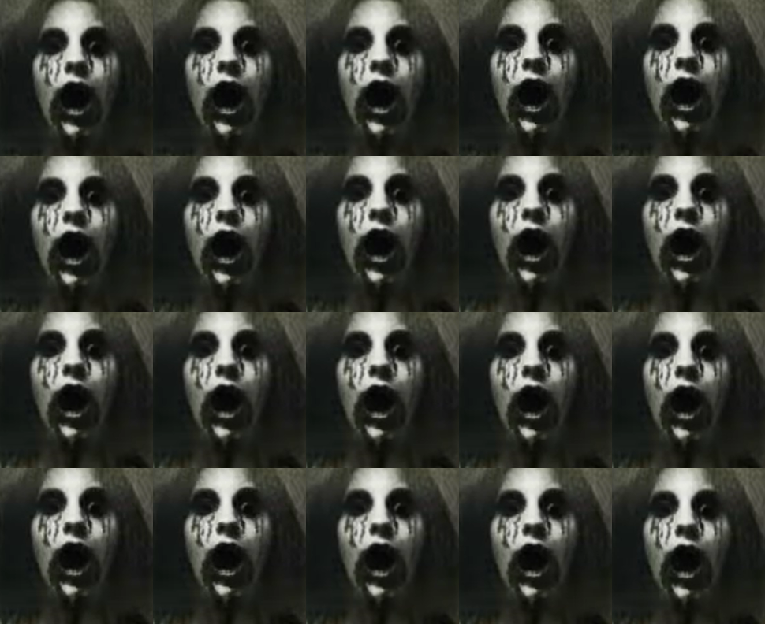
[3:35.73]
saw this
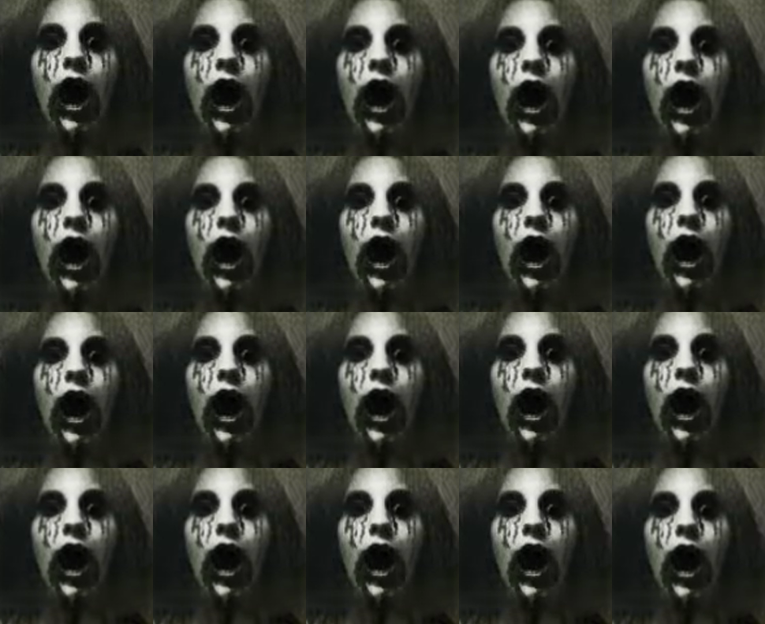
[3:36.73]
weird
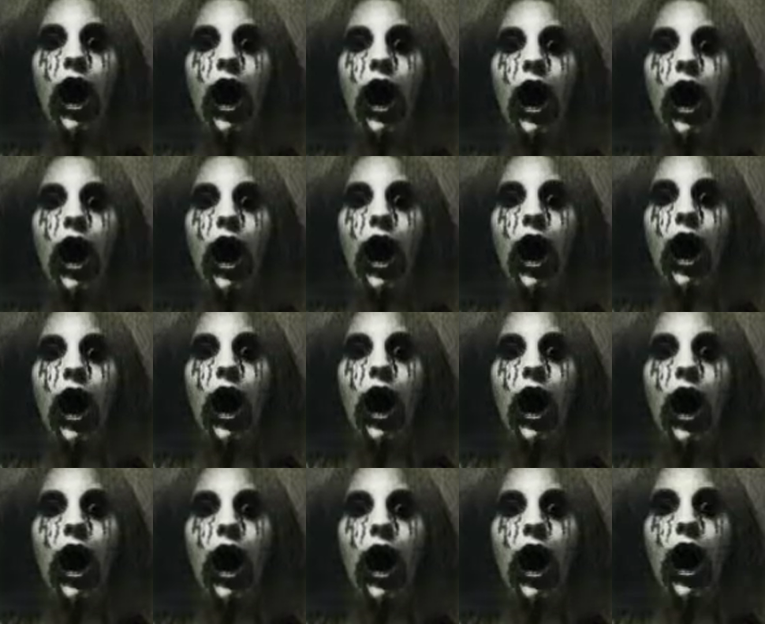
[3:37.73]

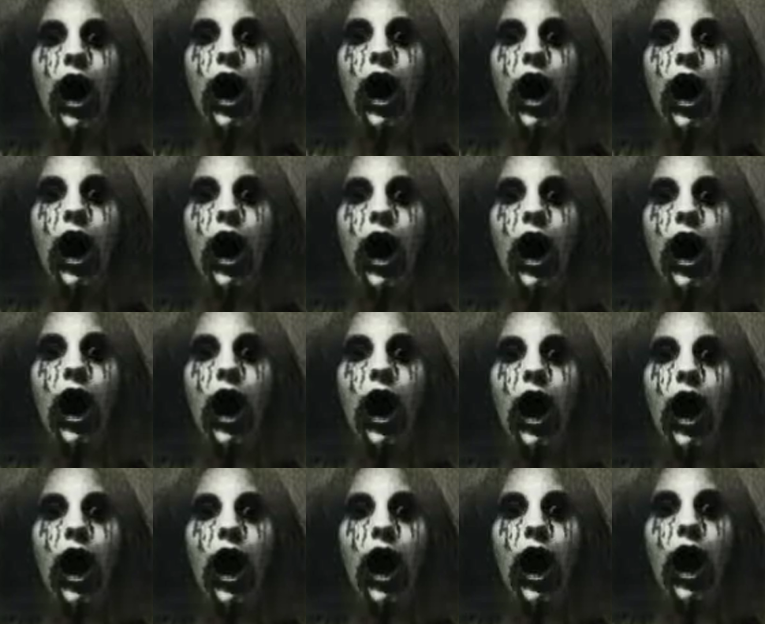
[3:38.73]
little
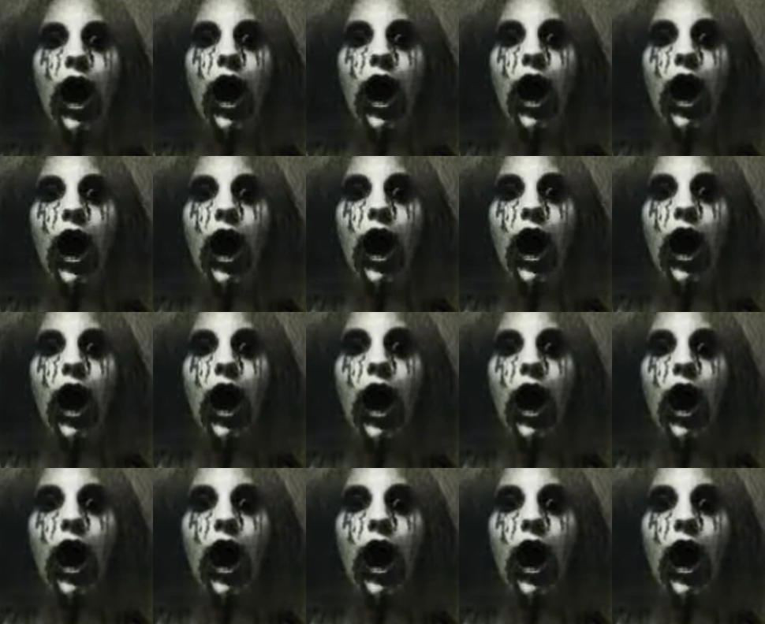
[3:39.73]
tiny light.